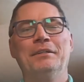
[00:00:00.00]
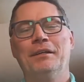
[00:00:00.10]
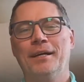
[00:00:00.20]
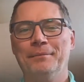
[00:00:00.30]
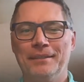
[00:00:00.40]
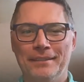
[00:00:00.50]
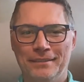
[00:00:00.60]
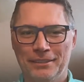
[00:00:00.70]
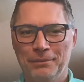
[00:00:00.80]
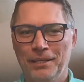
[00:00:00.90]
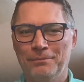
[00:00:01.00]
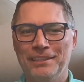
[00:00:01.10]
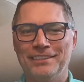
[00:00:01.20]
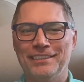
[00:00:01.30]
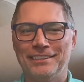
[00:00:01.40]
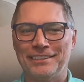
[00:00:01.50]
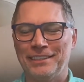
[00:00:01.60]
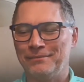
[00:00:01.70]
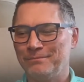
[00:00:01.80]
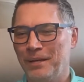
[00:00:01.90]
I'm a small business
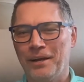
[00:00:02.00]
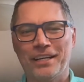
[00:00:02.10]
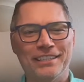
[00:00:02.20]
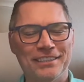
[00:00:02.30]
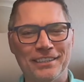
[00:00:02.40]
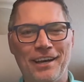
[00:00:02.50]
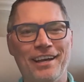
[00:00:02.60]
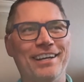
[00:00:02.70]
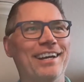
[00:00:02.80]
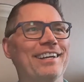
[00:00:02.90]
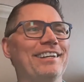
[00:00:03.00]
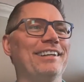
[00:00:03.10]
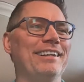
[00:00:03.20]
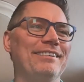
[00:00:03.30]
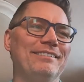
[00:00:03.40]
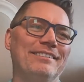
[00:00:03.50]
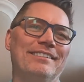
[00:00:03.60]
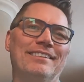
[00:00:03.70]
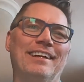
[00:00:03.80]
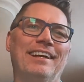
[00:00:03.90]
in Arkansas and I
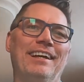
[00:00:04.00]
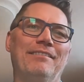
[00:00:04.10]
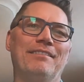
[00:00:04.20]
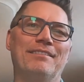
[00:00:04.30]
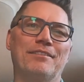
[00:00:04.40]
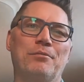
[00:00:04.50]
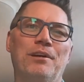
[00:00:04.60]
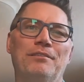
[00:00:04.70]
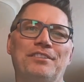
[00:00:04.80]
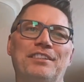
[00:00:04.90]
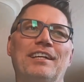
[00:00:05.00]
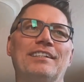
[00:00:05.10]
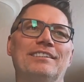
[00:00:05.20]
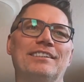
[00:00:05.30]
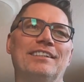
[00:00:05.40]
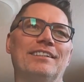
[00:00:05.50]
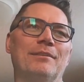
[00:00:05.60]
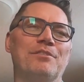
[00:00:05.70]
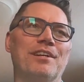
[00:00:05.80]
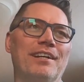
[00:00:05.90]
have 12 seconds here and
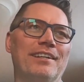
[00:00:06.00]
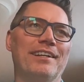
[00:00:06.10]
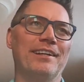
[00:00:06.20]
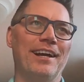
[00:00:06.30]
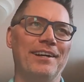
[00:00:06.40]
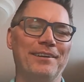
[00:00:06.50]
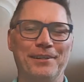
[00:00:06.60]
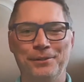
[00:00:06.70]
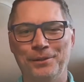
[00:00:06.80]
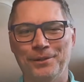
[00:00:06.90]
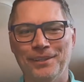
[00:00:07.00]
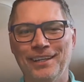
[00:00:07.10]
I'm trying to get higher in Google.